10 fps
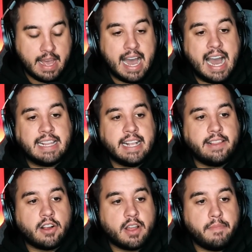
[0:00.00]
I think
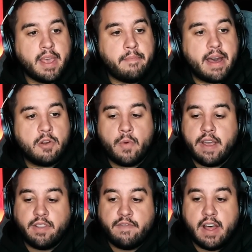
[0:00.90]
there could be a better way
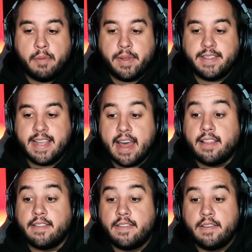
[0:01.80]
of developing
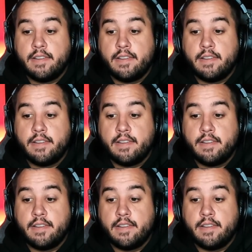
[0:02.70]
talent.